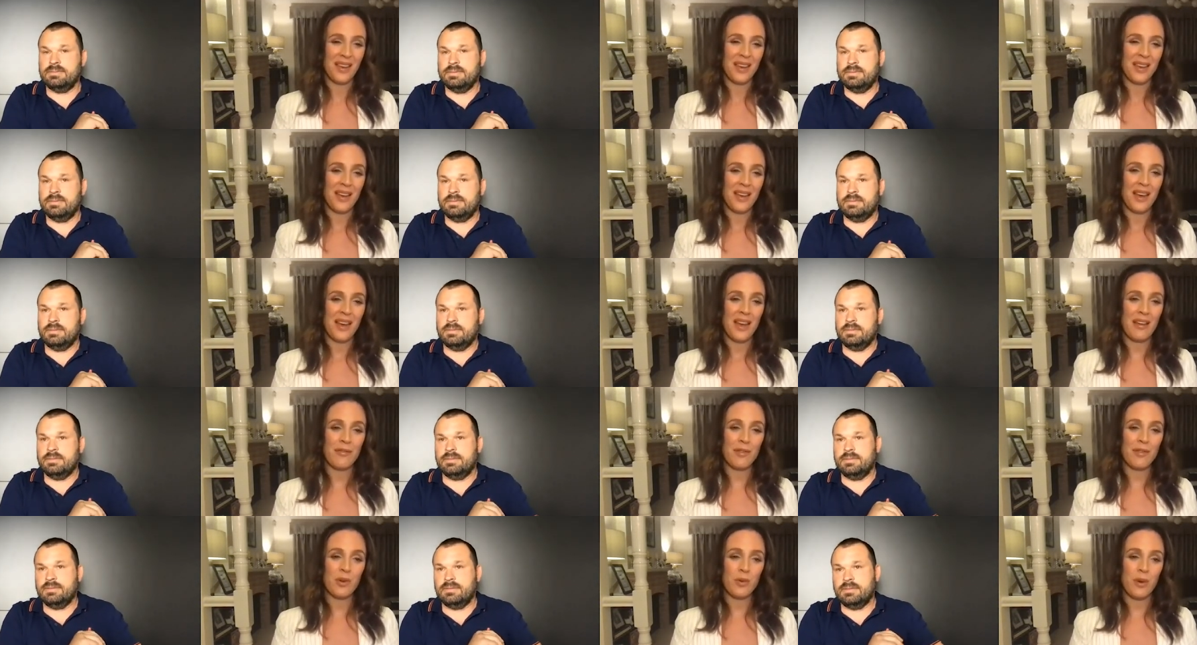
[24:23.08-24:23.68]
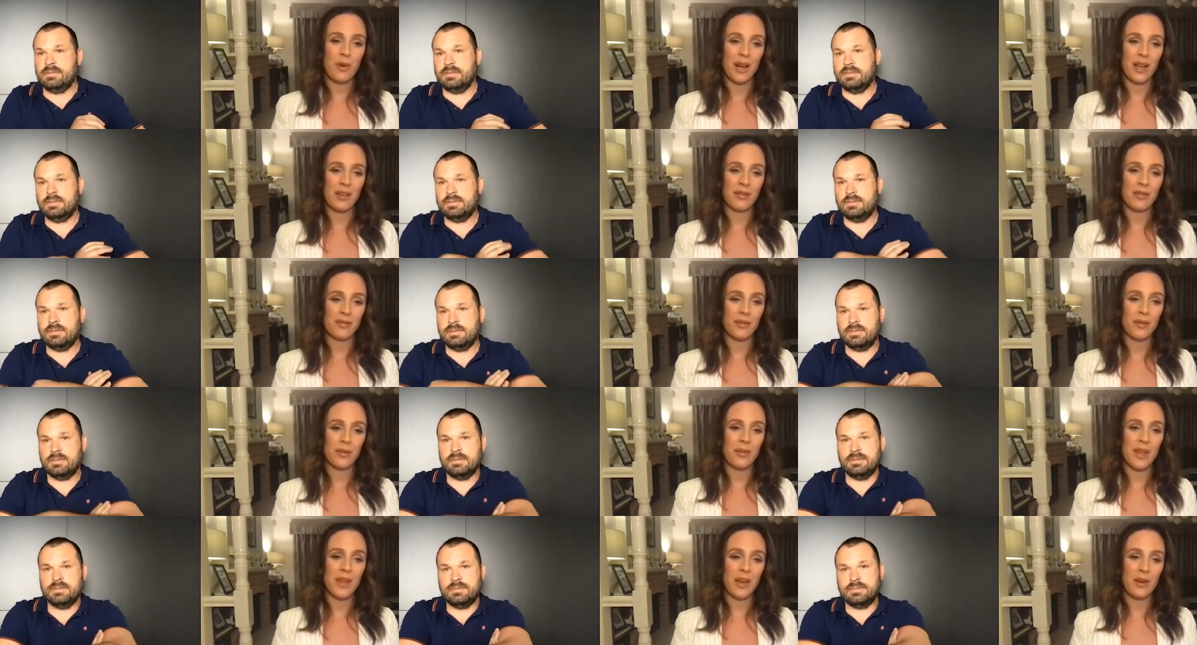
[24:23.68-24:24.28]
Speaker 1: Everyone
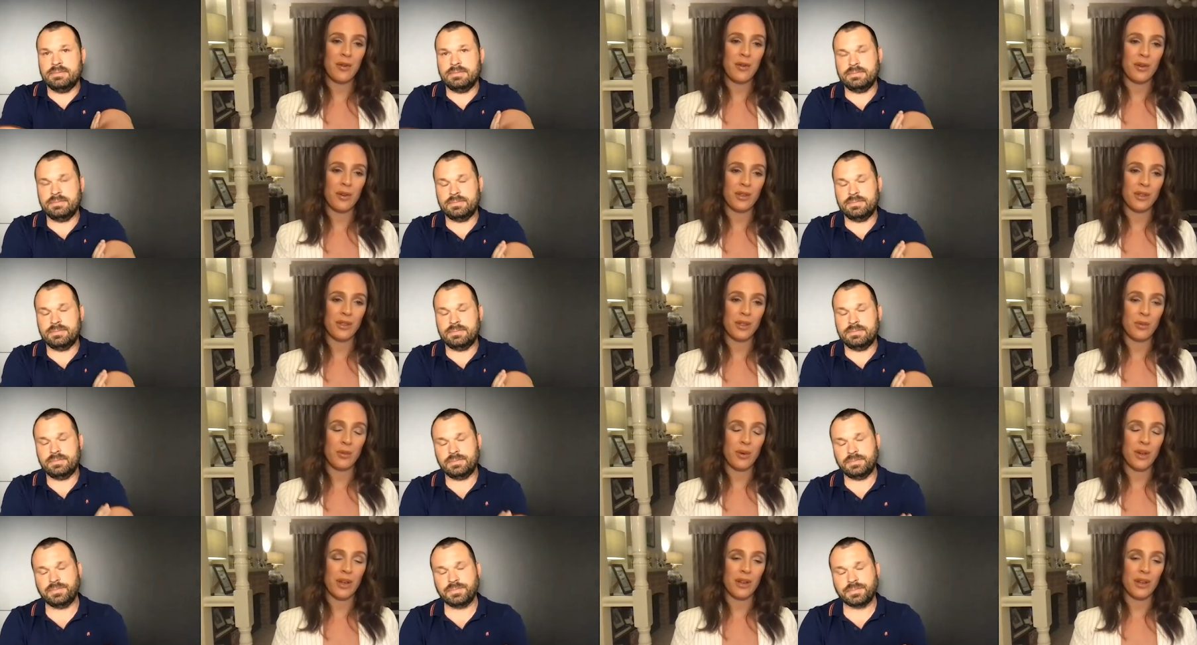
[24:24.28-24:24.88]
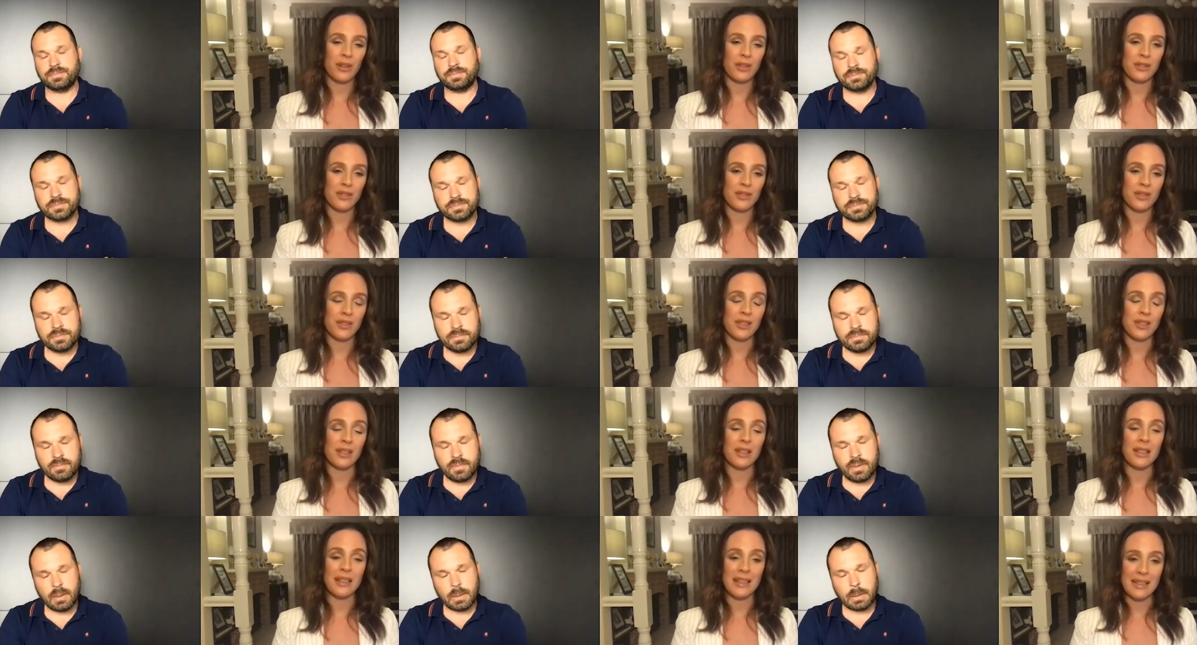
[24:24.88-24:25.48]
from there on, you went on
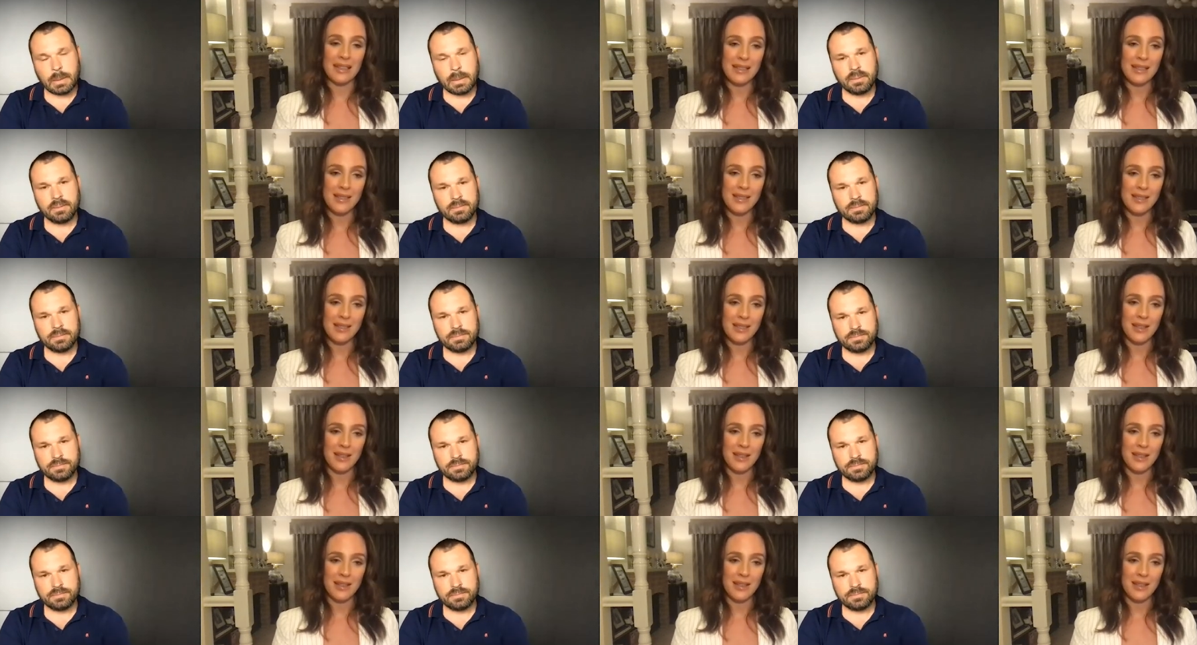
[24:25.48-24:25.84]
to Leeds,